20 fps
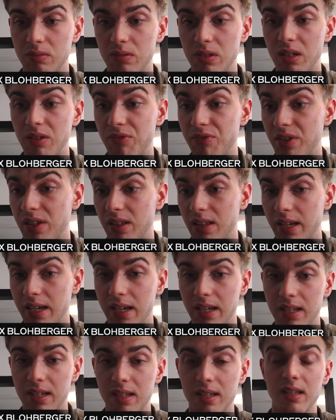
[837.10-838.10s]
feel
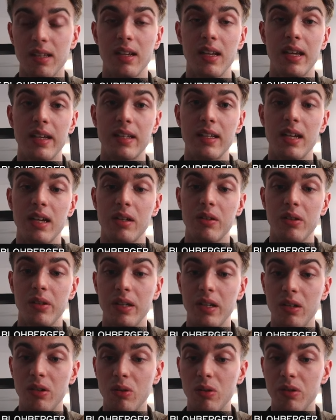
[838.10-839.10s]
like
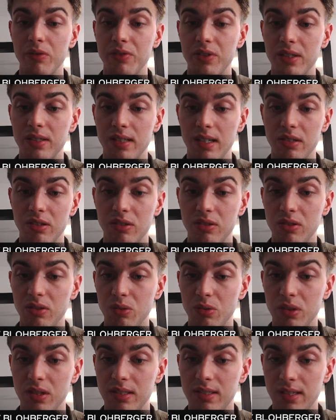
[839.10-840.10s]
calculating all of this. I just
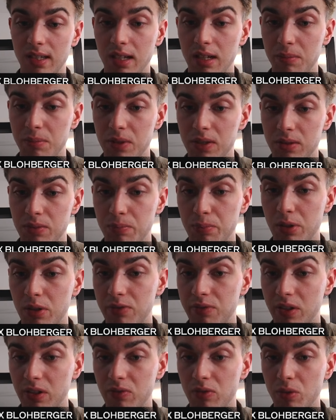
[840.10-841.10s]
knew this setup is
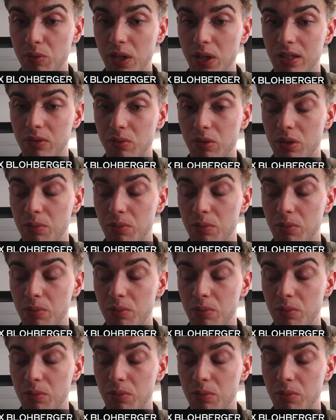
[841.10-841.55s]
perfect for white with the